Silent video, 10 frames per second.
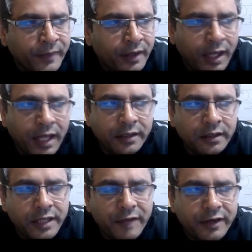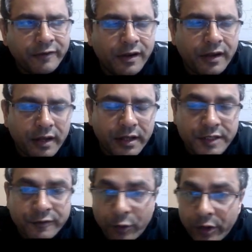and the nephric filtrate is
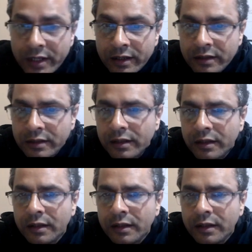flowing in the